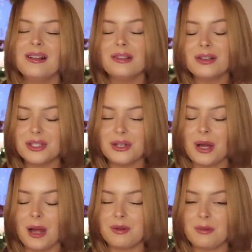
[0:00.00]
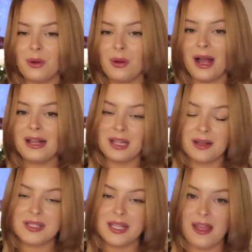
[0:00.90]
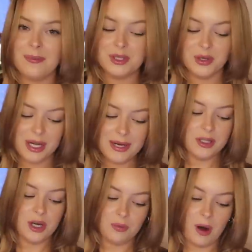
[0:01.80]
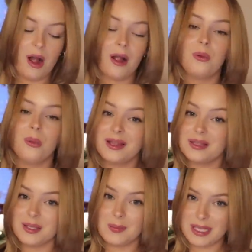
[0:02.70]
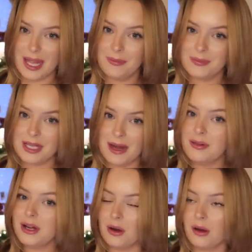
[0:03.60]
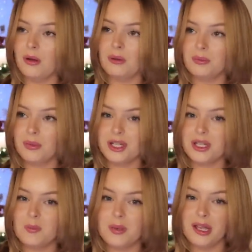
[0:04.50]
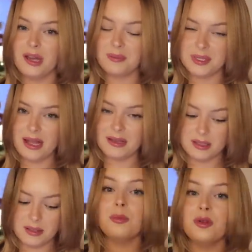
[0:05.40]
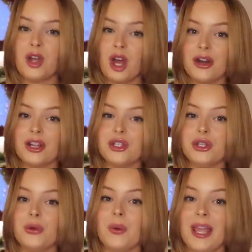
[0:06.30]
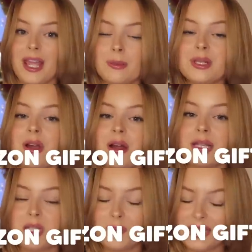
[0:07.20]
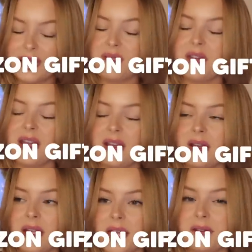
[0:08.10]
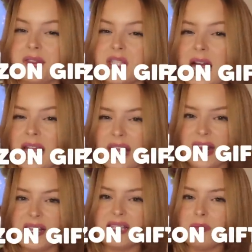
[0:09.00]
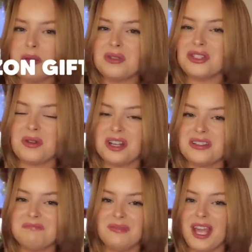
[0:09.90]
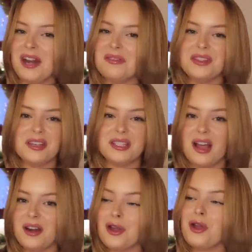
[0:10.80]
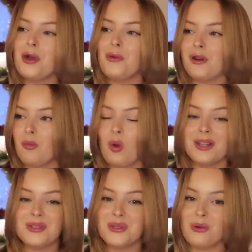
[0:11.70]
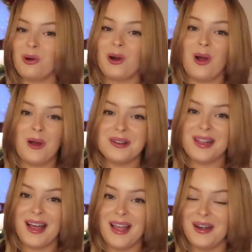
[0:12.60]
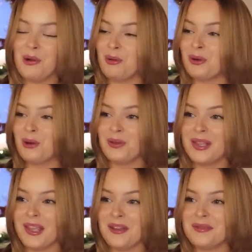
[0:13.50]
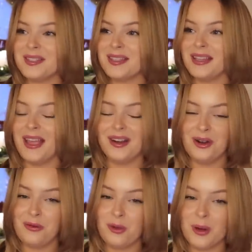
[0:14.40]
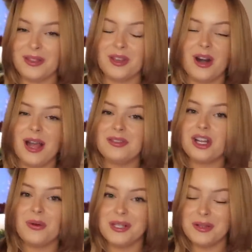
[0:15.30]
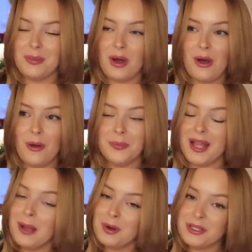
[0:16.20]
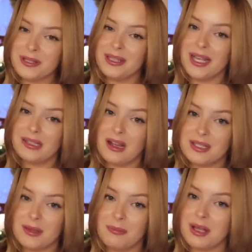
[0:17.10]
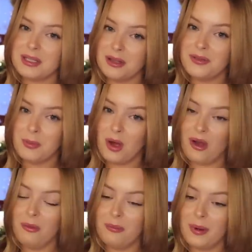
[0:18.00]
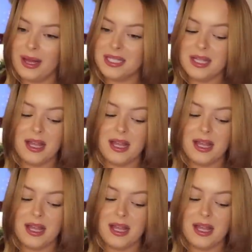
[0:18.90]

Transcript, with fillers: Looks so comfortable. I love Skims. You can never go wrong with some Skims. Every girl would just be obsessed. Moving on to Amazon specific gifts. I get it. Some people just want to get everything done from one store online, order all the gifts, get it over with, not have to go into the mall. I personally like the hustle and bustle of the mall, but